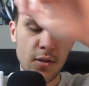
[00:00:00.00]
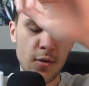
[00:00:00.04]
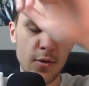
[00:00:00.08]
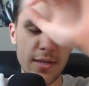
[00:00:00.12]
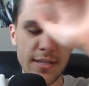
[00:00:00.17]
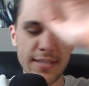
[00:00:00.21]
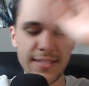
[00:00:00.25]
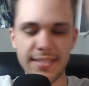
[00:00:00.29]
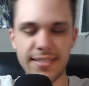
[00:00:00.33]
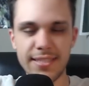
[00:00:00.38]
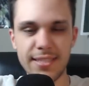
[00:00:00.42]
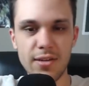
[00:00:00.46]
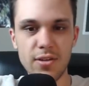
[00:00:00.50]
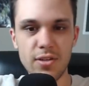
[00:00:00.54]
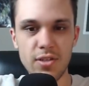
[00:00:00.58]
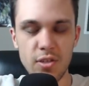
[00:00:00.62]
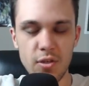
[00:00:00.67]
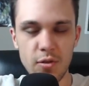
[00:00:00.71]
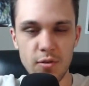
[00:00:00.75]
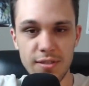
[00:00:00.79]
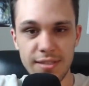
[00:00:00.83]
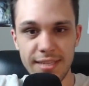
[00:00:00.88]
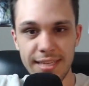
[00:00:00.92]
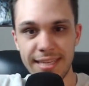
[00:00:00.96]
You can still
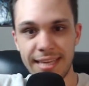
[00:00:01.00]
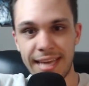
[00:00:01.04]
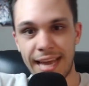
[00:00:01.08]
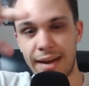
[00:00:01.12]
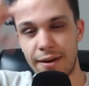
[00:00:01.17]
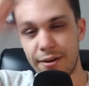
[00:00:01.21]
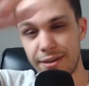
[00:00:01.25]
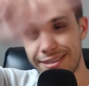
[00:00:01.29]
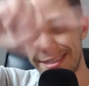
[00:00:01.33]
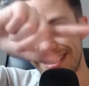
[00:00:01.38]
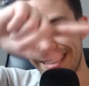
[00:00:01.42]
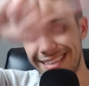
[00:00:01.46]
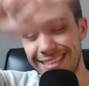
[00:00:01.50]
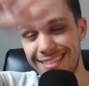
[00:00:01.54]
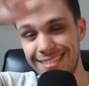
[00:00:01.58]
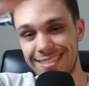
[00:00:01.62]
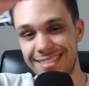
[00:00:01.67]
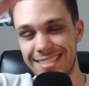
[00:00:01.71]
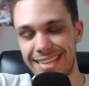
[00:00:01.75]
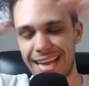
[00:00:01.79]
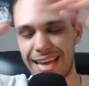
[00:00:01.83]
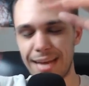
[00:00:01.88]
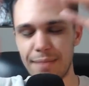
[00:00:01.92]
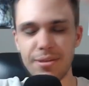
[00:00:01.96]
use the
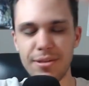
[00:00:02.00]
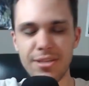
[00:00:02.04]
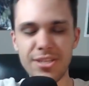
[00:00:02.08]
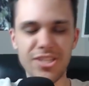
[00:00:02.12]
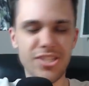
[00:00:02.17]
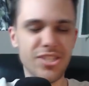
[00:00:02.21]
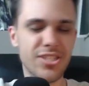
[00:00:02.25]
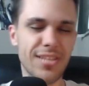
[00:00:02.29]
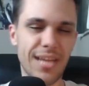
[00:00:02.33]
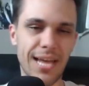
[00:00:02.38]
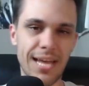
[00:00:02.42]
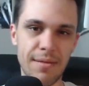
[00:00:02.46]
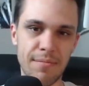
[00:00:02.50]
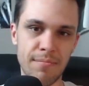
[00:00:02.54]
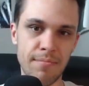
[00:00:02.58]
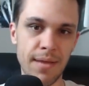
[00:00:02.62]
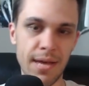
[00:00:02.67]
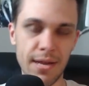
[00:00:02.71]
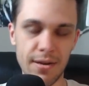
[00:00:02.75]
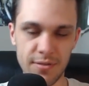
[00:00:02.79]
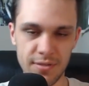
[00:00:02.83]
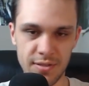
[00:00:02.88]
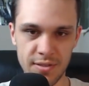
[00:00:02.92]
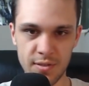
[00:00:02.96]
guaranteed damage type
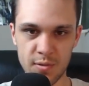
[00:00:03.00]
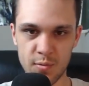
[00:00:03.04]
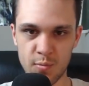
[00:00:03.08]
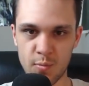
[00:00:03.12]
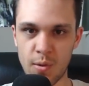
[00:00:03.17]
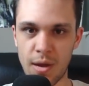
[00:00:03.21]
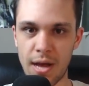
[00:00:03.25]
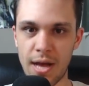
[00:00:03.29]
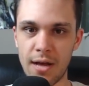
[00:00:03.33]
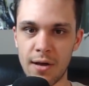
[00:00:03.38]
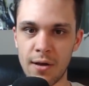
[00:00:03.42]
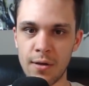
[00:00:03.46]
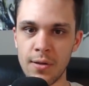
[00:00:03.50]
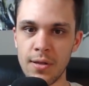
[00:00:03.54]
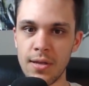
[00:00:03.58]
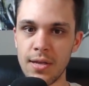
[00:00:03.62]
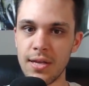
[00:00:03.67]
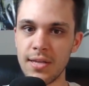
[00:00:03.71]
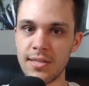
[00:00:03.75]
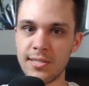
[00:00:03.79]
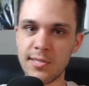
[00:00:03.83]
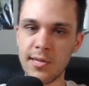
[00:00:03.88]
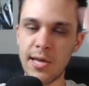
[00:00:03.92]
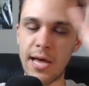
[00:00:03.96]
medals as well
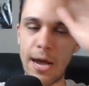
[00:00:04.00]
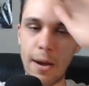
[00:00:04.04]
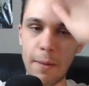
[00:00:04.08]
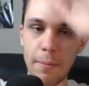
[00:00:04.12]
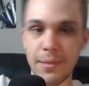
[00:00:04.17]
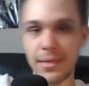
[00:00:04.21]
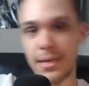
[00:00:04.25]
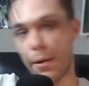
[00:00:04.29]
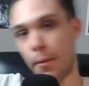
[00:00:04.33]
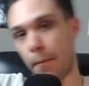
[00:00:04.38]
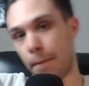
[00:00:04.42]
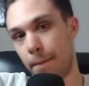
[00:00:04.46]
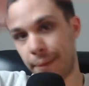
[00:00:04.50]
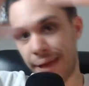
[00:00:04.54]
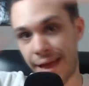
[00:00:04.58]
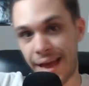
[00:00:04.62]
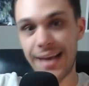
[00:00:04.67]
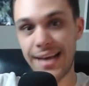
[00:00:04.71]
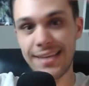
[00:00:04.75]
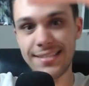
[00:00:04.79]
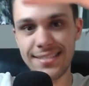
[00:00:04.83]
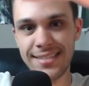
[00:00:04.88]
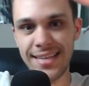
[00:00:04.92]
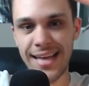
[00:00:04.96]
to help get
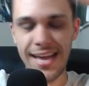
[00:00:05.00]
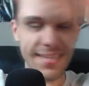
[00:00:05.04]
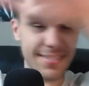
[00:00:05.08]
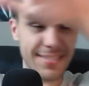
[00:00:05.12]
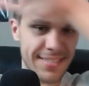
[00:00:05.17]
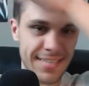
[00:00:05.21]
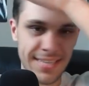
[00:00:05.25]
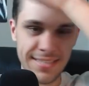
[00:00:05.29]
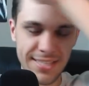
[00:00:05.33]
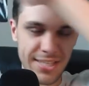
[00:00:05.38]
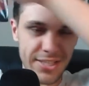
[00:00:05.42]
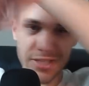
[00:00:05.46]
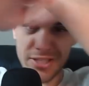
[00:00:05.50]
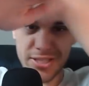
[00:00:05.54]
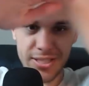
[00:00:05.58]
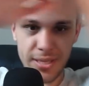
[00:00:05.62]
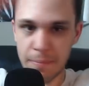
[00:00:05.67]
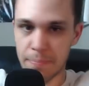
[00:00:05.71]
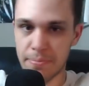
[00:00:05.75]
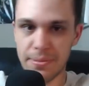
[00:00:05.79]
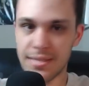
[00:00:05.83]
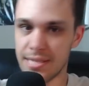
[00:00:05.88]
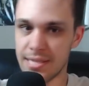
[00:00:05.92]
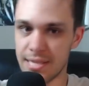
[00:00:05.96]
past that, since it just
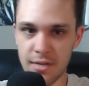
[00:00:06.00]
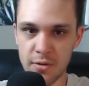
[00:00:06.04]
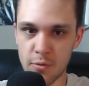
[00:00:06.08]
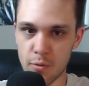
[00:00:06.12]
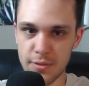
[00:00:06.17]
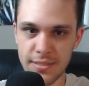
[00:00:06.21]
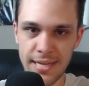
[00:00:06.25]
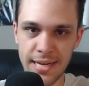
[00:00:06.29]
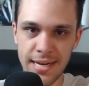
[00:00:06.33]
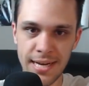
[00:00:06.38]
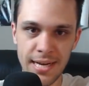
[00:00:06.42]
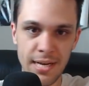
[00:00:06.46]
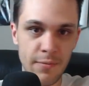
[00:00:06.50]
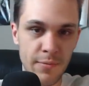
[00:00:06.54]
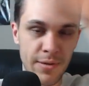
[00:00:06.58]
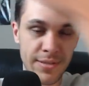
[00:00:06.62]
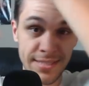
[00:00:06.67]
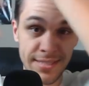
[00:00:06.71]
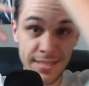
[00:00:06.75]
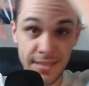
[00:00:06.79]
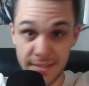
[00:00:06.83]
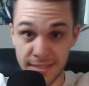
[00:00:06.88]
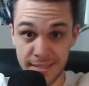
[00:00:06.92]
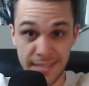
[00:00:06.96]
completely ignores that
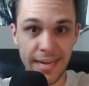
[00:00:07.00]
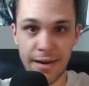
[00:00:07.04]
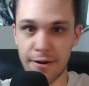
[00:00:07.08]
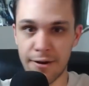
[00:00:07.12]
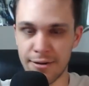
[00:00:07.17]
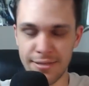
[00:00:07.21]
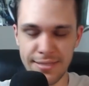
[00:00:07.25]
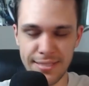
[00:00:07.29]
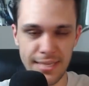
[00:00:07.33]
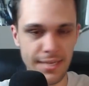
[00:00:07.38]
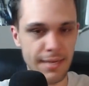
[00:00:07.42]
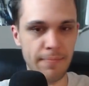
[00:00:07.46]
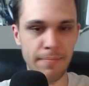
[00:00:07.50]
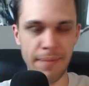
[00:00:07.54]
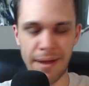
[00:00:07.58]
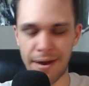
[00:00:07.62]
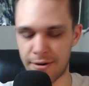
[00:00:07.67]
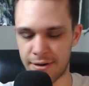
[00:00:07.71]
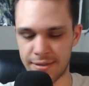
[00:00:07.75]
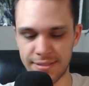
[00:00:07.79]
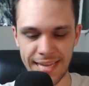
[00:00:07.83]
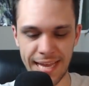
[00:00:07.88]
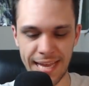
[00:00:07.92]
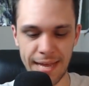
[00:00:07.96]
anyways and doesn't guarantee the
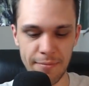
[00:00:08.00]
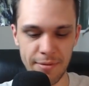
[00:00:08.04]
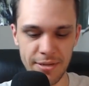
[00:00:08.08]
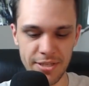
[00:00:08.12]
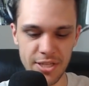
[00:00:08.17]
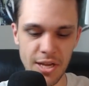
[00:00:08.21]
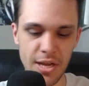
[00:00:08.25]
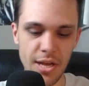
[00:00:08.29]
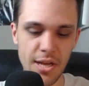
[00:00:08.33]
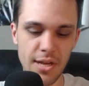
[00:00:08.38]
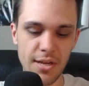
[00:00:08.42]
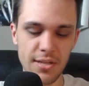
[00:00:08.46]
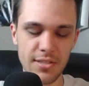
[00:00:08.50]
amount of damage.